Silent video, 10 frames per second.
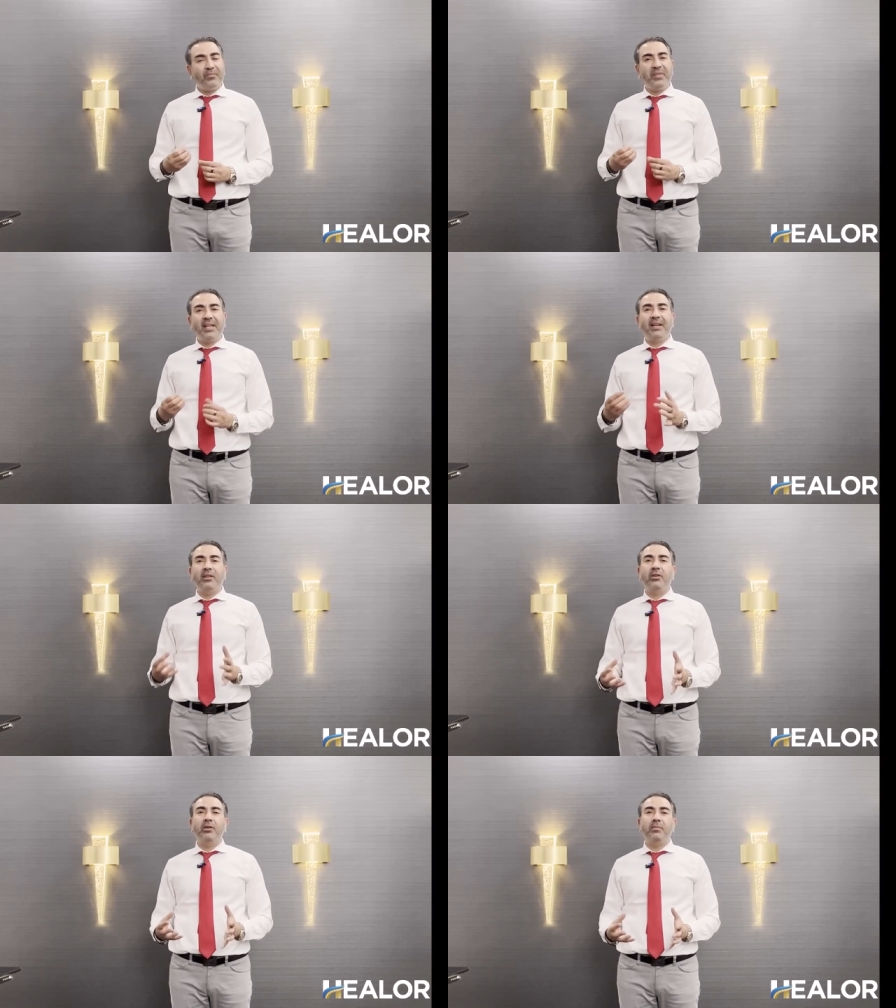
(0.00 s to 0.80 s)
then it
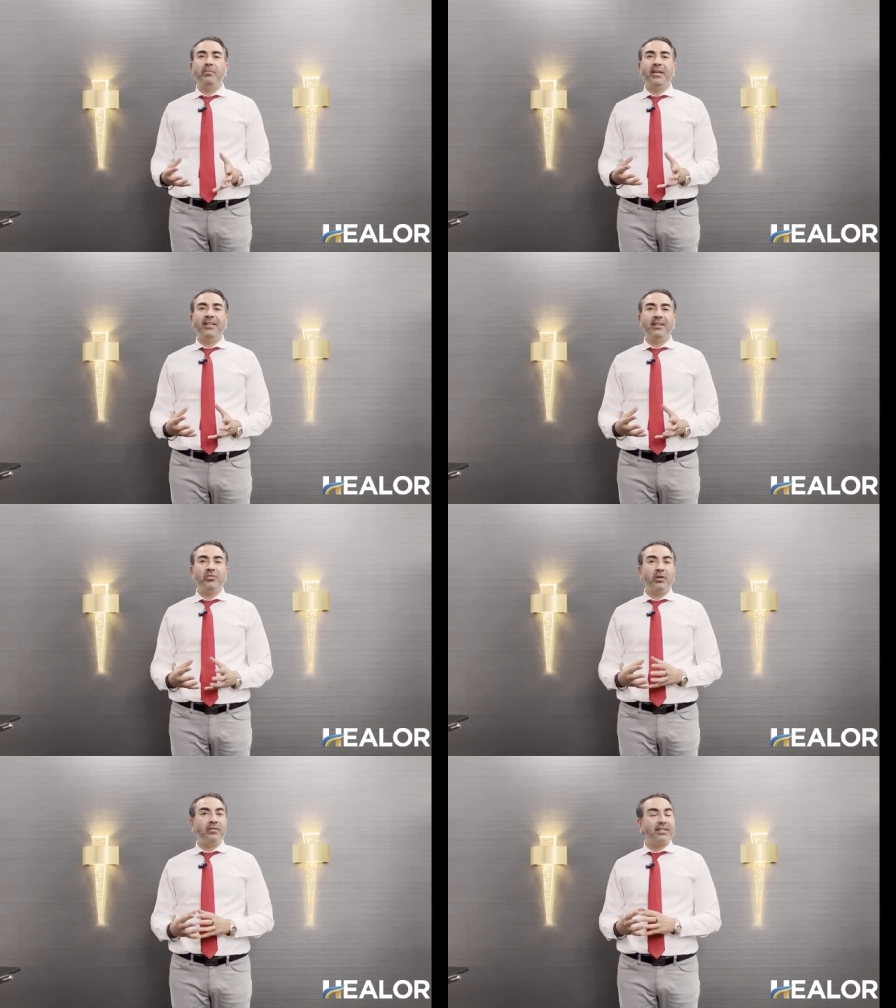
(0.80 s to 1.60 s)
could mean that
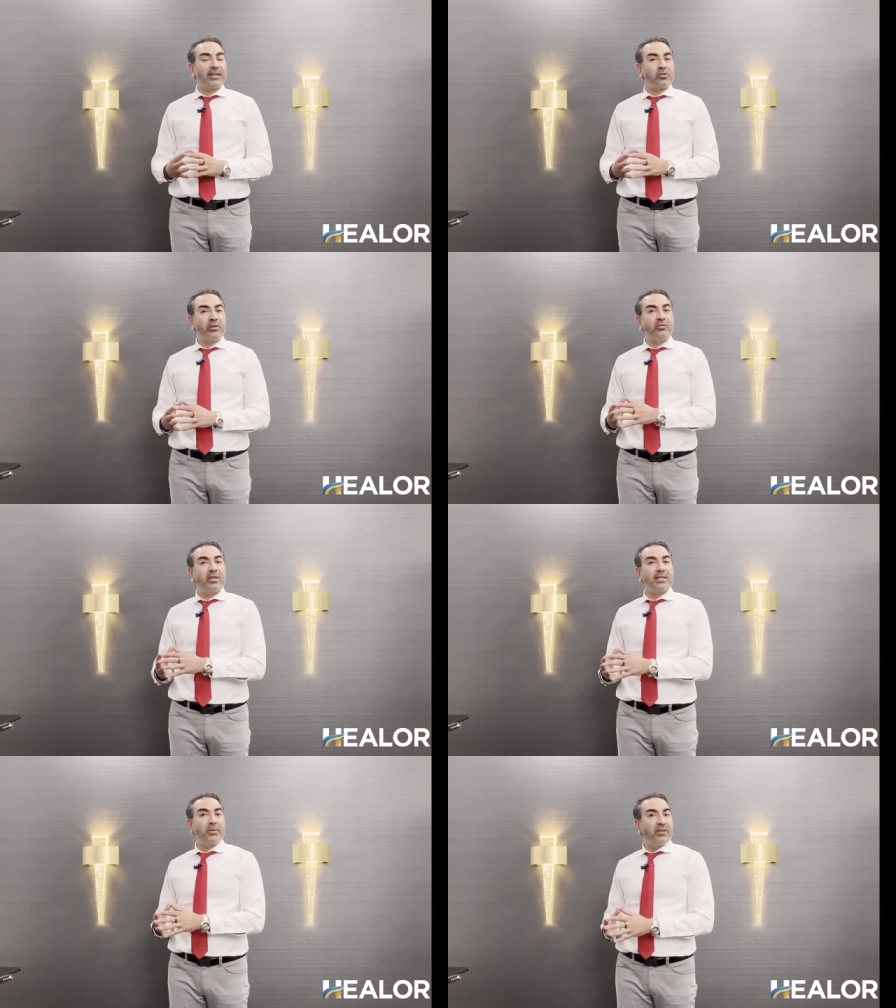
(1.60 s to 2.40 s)
you have a sexually
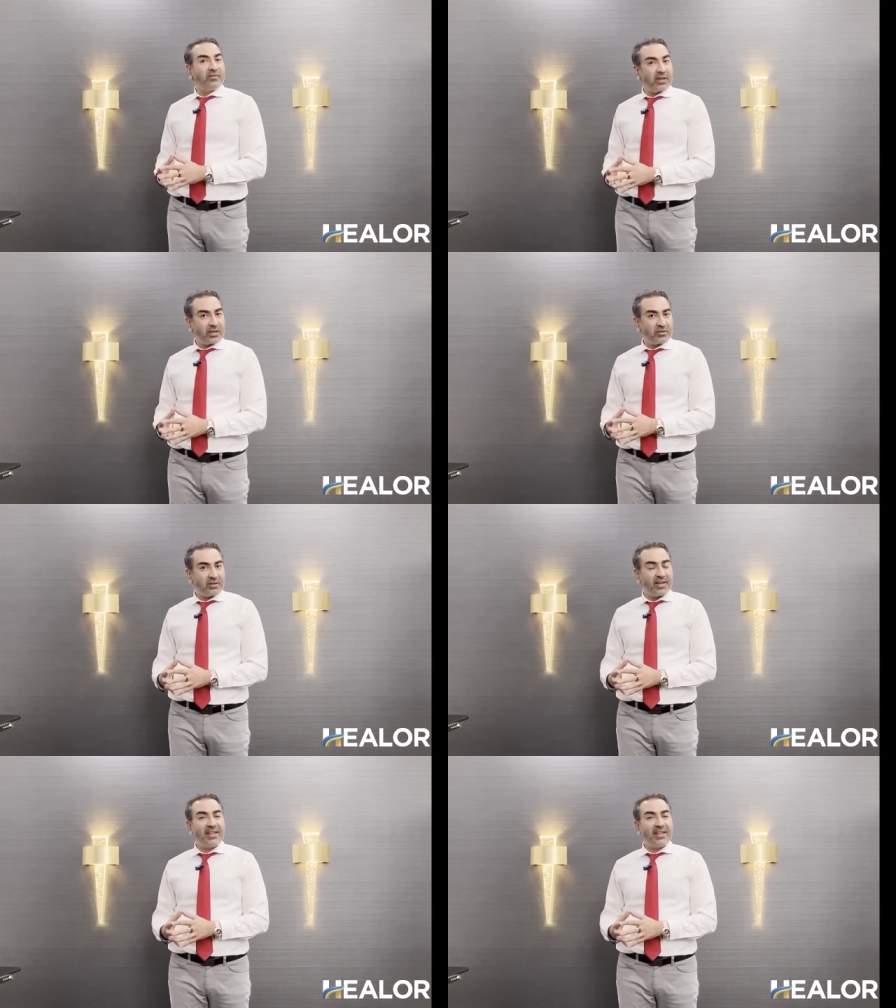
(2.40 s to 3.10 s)
transmitted infection.